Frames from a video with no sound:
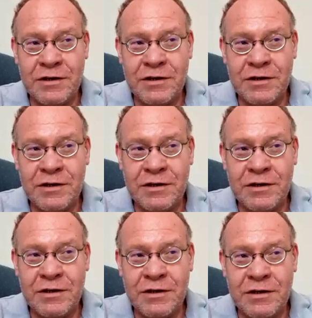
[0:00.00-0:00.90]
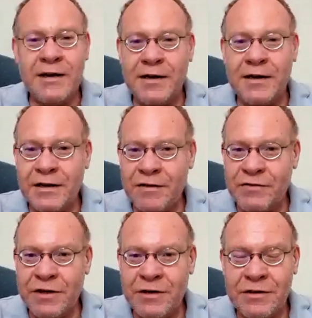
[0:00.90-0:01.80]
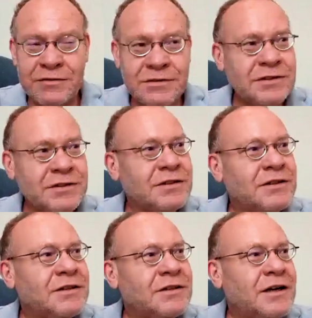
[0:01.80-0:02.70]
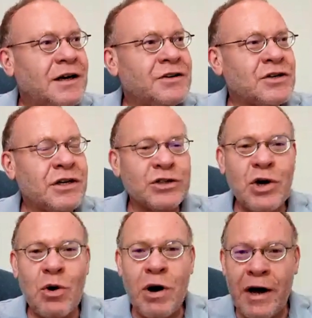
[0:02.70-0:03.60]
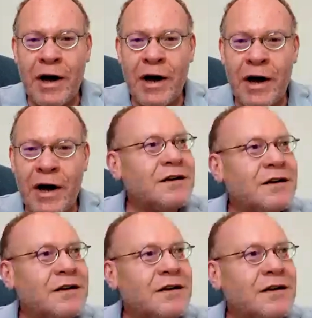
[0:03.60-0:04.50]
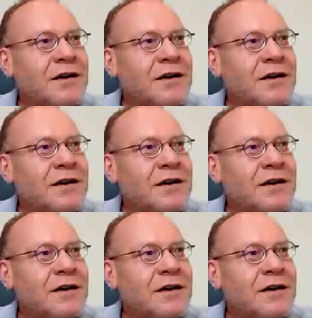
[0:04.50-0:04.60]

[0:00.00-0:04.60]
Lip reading: I try to go sailing every year. I try to go hiking every year.